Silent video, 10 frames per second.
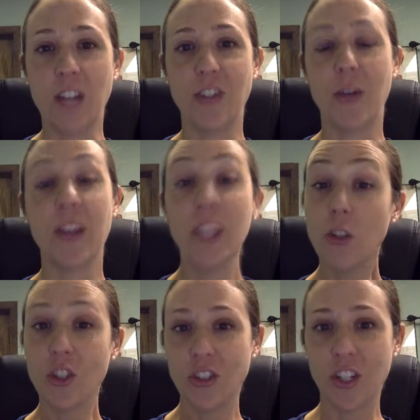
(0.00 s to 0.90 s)
and so I think
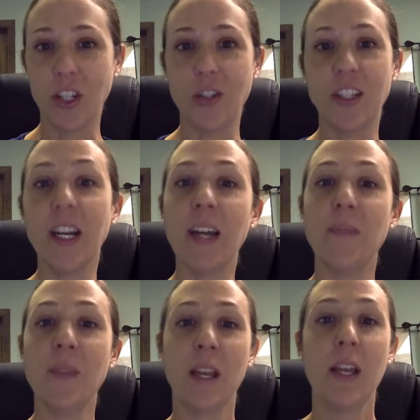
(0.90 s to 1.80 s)
you should start using it.